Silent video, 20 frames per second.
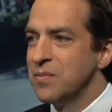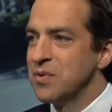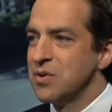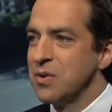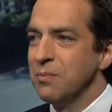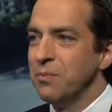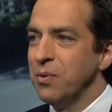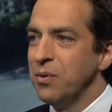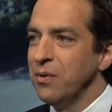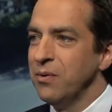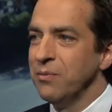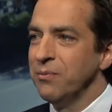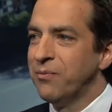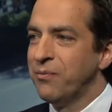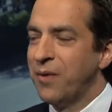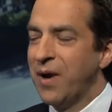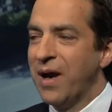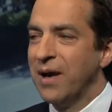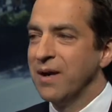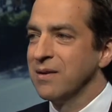simple
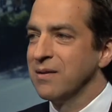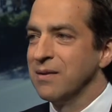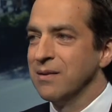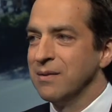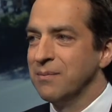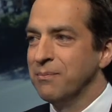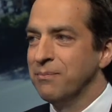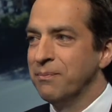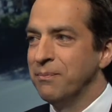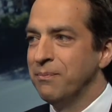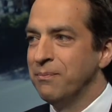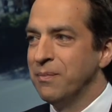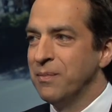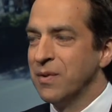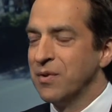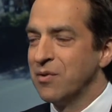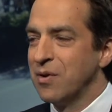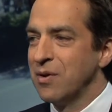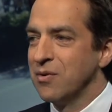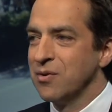fact that
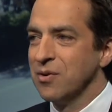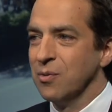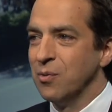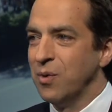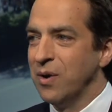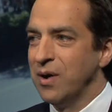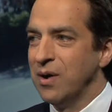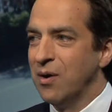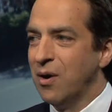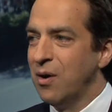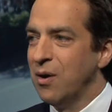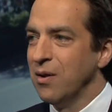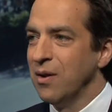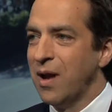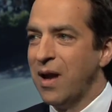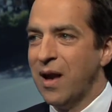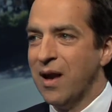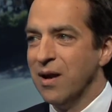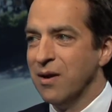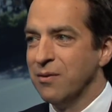essentially we all
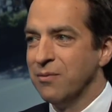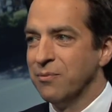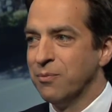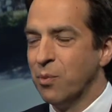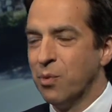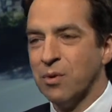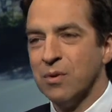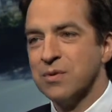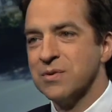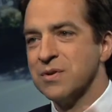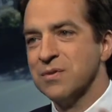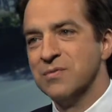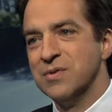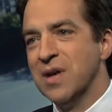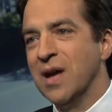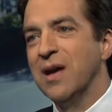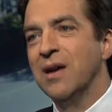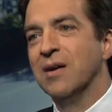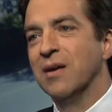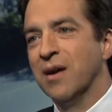have worlds of
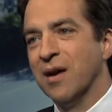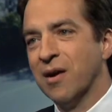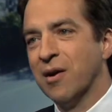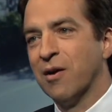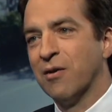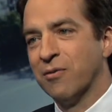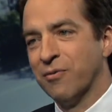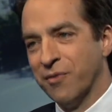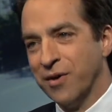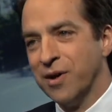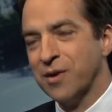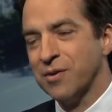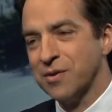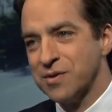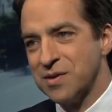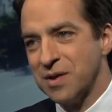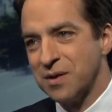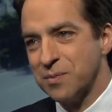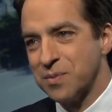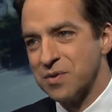data at our
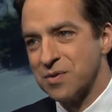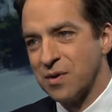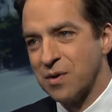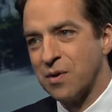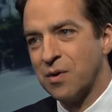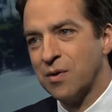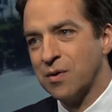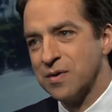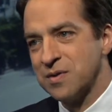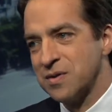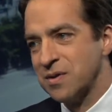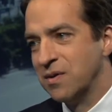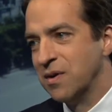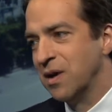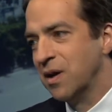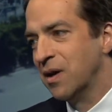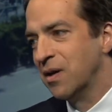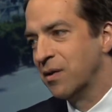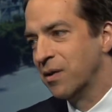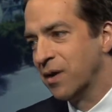fingertips, courtesy of
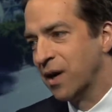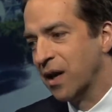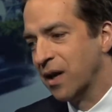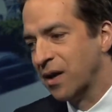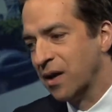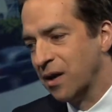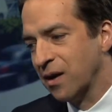the internet.